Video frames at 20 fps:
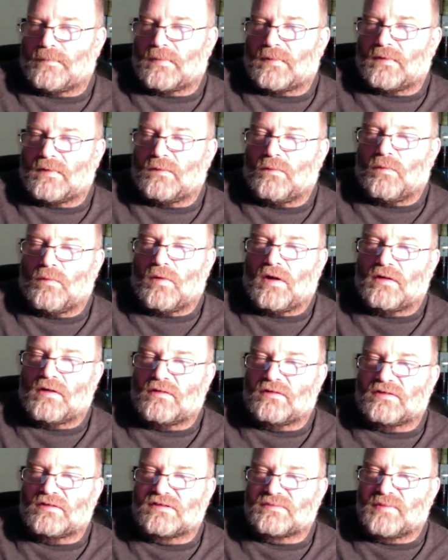water
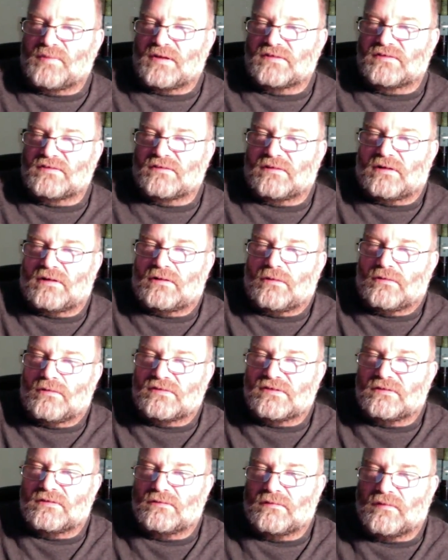dispenser that goes
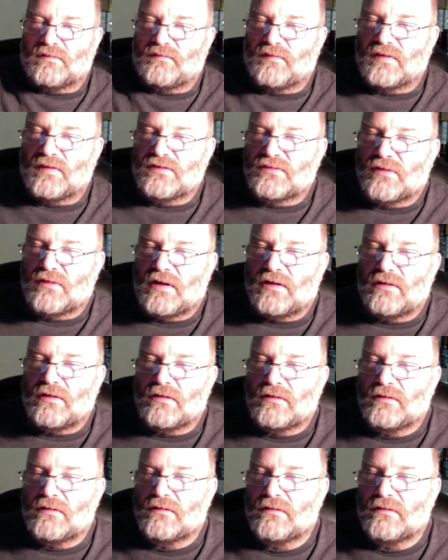in the refrigerator.